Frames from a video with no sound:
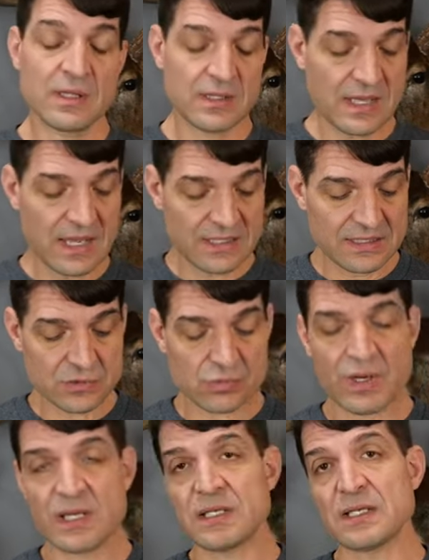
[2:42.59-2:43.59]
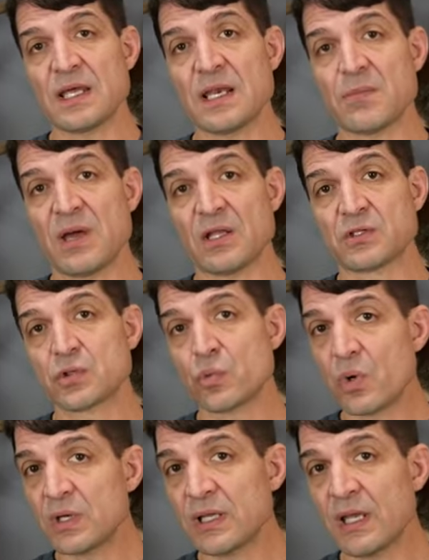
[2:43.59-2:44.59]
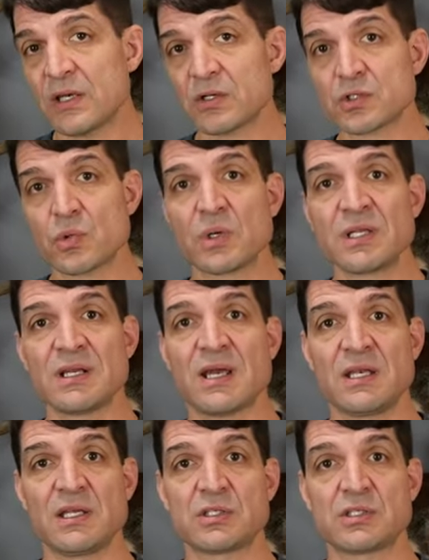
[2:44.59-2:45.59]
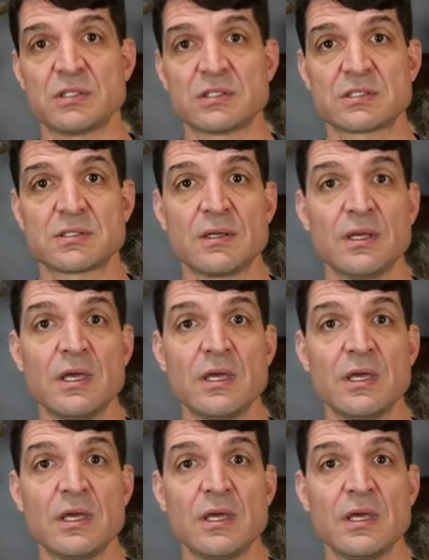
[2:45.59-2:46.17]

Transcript: that is rated at about 28 or 29 inches.